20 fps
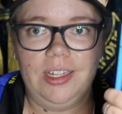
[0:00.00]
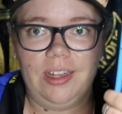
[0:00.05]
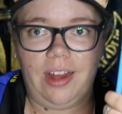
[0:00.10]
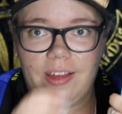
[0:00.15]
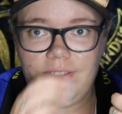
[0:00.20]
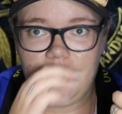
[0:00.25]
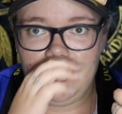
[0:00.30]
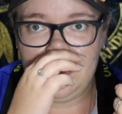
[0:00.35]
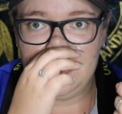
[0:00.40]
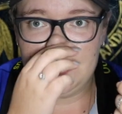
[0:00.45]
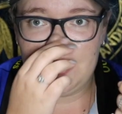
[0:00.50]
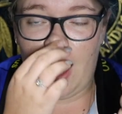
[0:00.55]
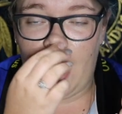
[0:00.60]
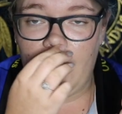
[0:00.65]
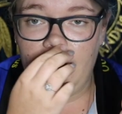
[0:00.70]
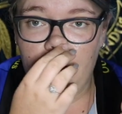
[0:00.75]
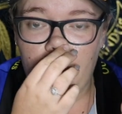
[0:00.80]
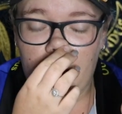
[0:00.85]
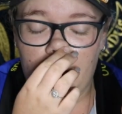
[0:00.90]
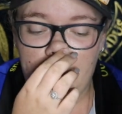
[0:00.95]
like these.
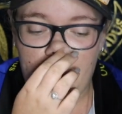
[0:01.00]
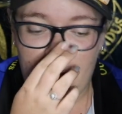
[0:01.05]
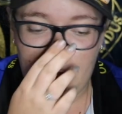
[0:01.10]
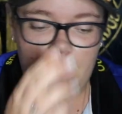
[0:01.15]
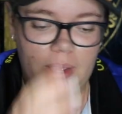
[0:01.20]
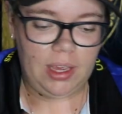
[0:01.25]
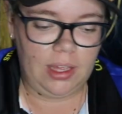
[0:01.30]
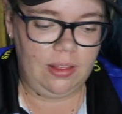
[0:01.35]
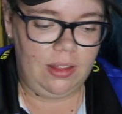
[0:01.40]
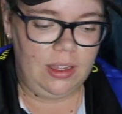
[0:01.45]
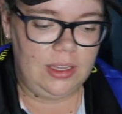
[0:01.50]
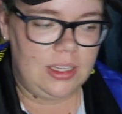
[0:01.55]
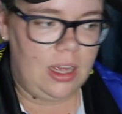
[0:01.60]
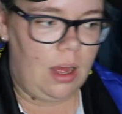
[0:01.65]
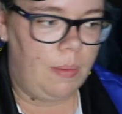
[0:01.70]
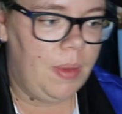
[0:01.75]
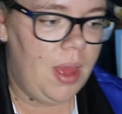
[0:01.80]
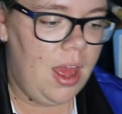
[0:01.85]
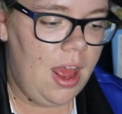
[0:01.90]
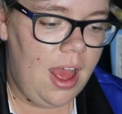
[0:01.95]
Highly recommend picking these
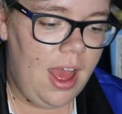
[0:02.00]
up.